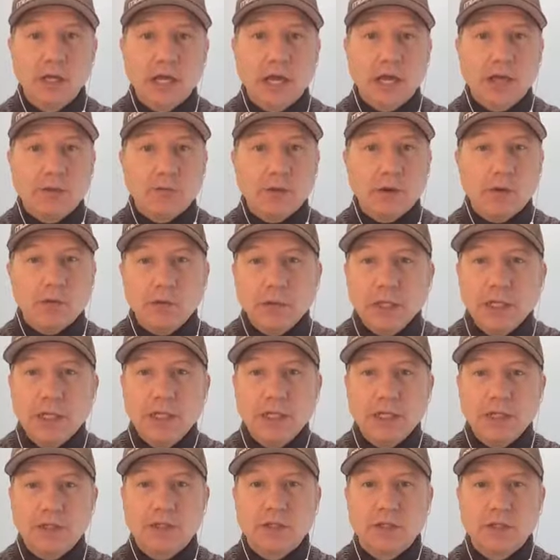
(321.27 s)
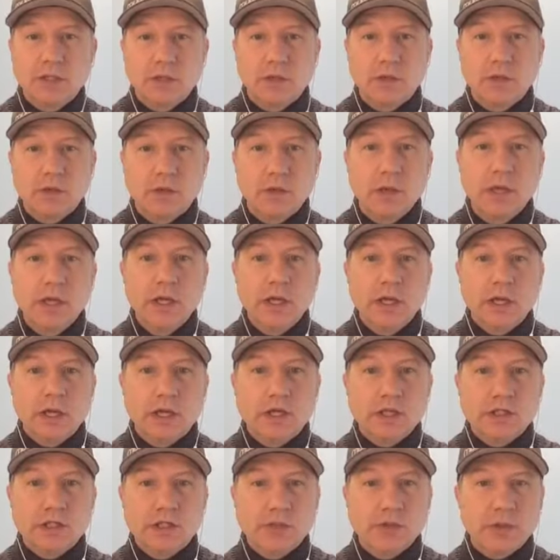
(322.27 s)
And what we need to do
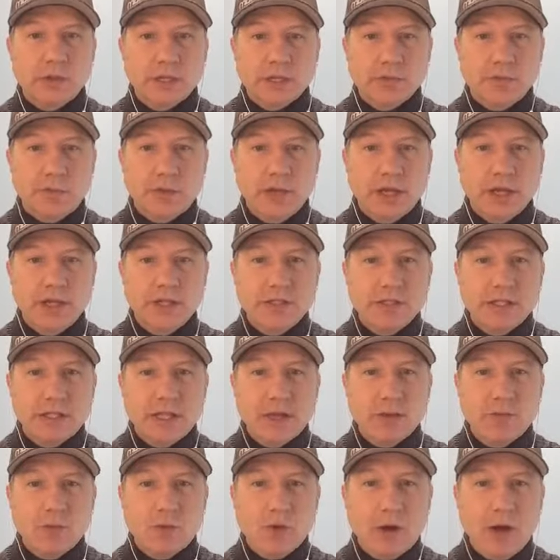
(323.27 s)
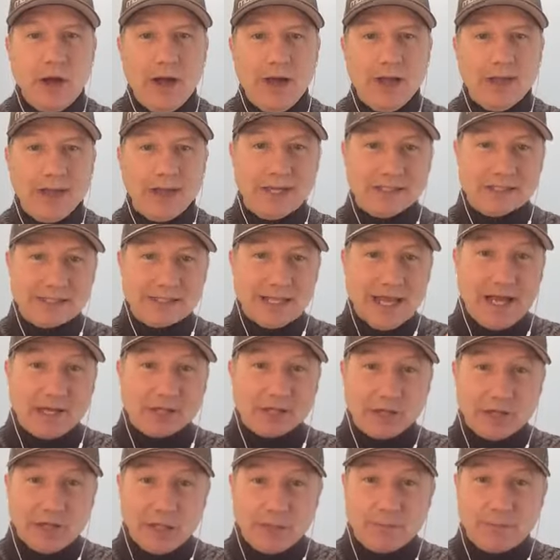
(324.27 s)
is to explain to them why it's
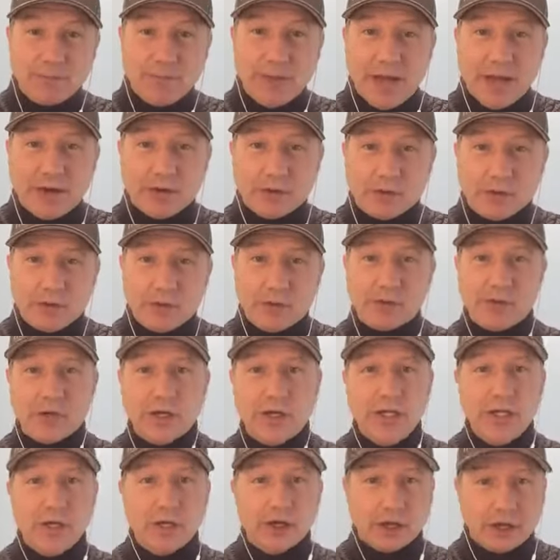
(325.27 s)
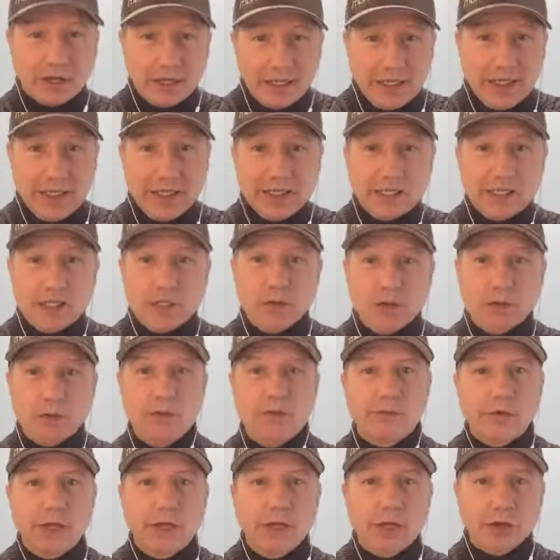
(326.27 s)
actually better over here, easier
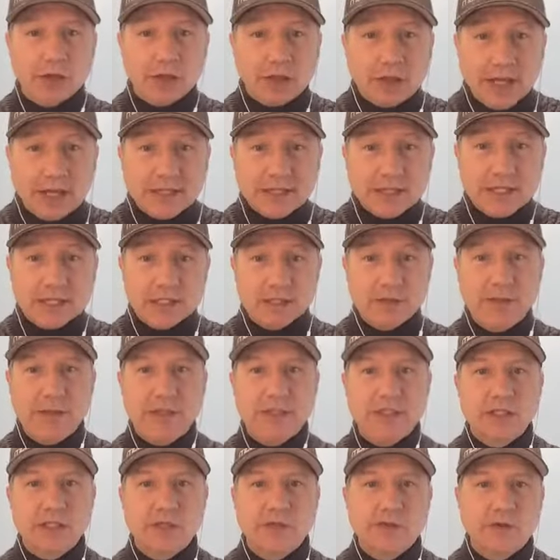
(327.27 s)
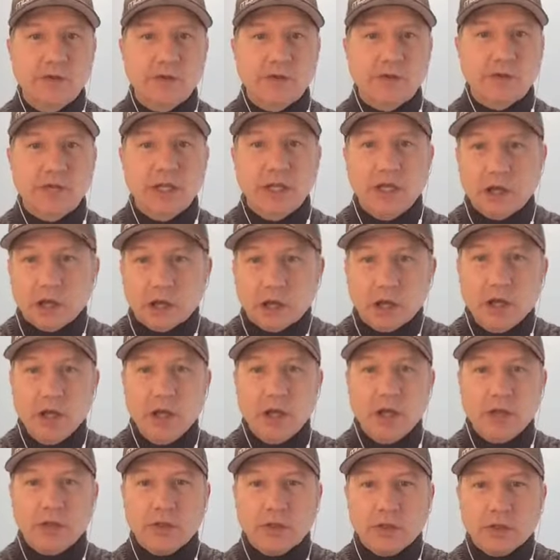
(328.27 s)
over here, less expensive over here.
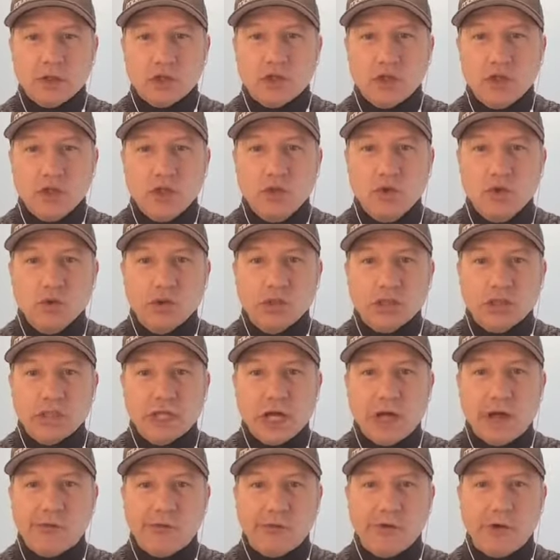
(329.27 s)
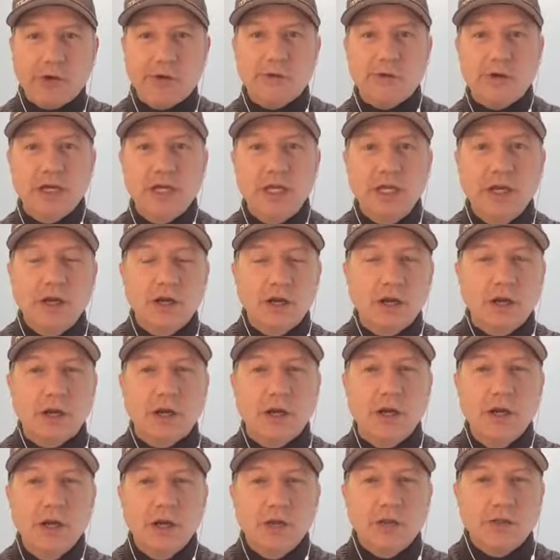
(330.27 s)
There's new stuff over
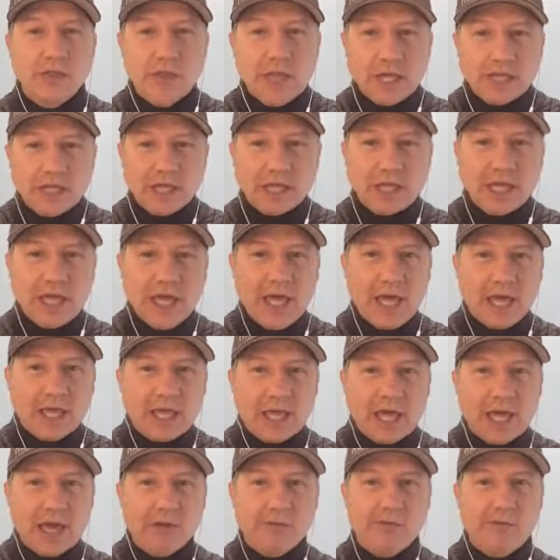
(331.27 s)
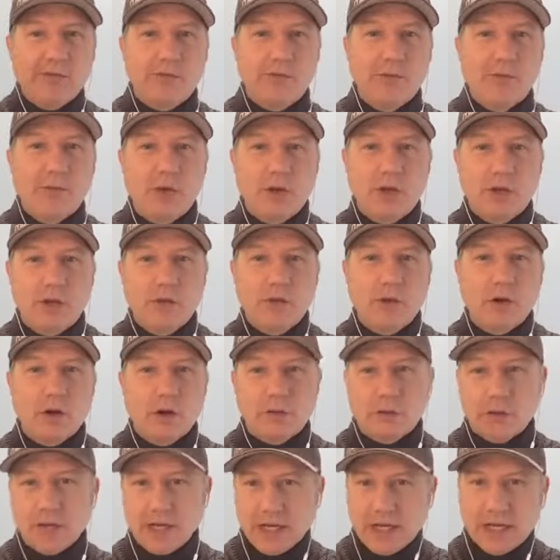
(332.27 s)
here that you can't get from where you
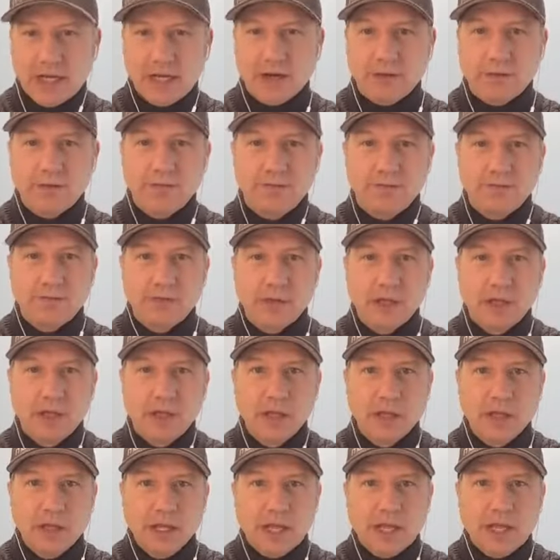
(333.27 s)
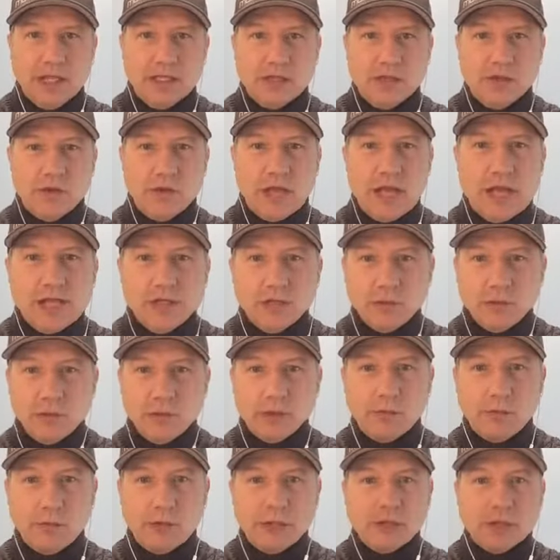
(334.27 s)
are right now. And so that's
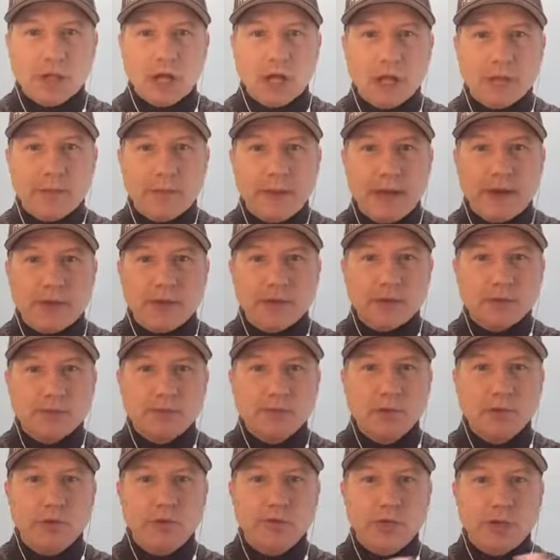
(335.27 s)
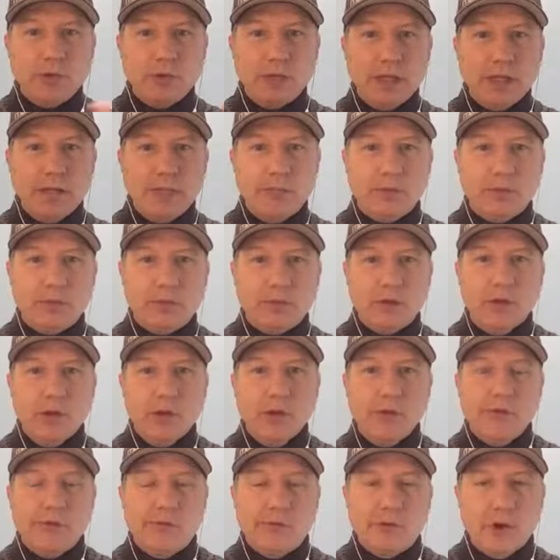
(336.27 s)
really what it's all about is moving people
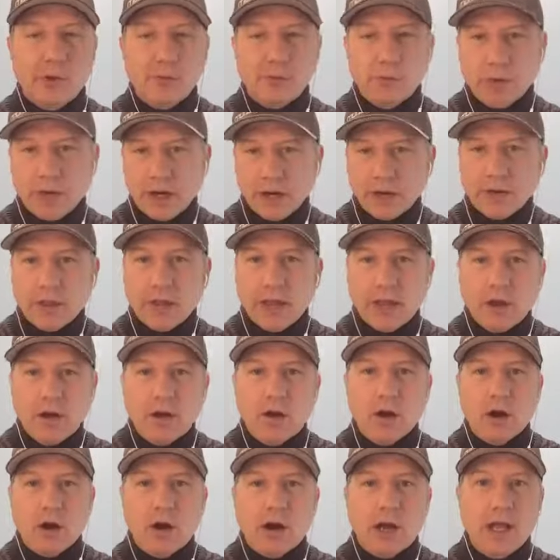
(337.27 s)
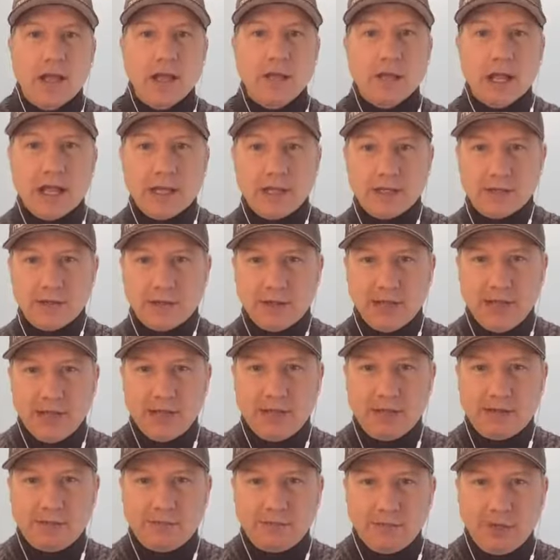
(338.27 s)
from where they are and and
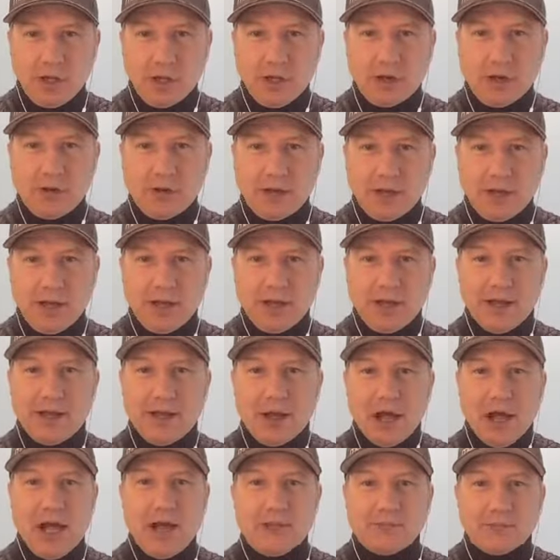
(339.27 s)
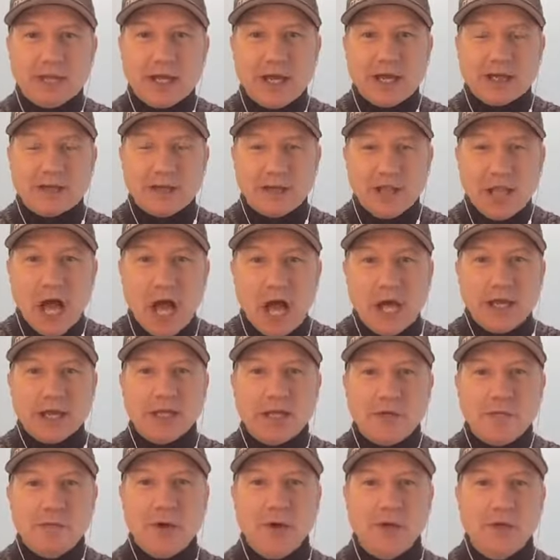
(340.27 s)
and you know an object not
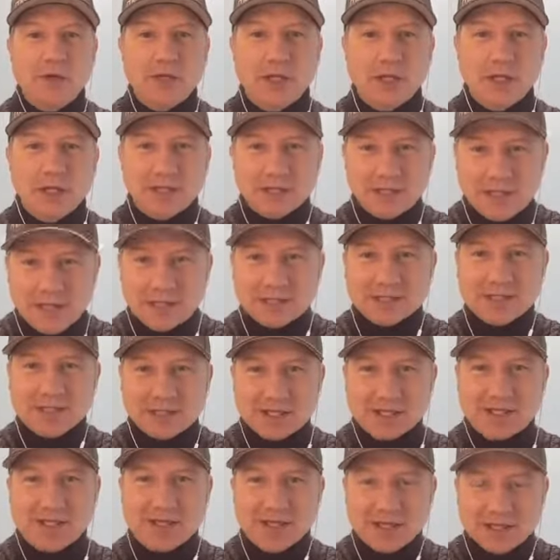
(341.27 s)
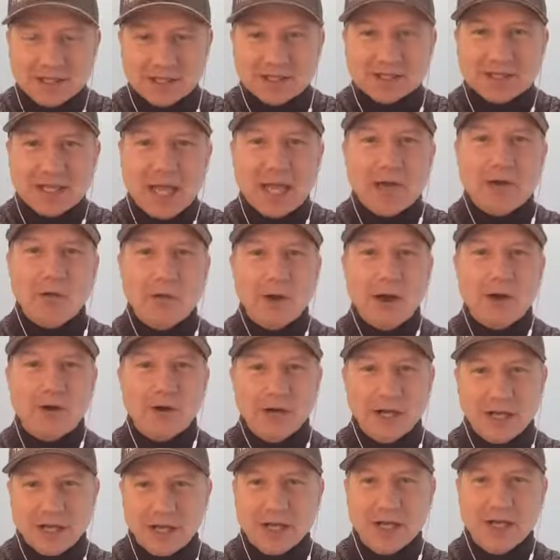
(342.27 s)
in motion tends to stay where
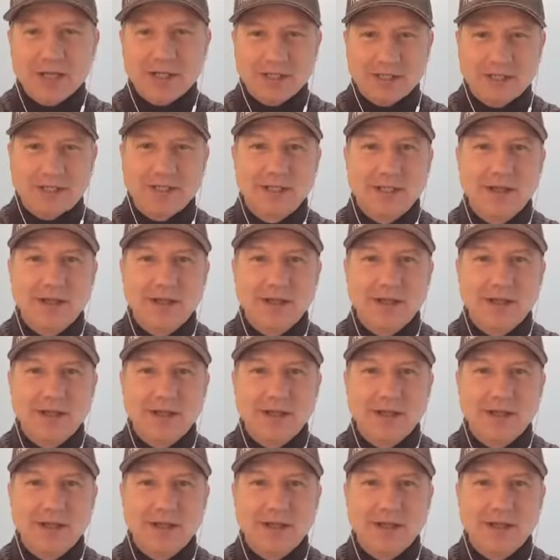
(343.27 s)
it is.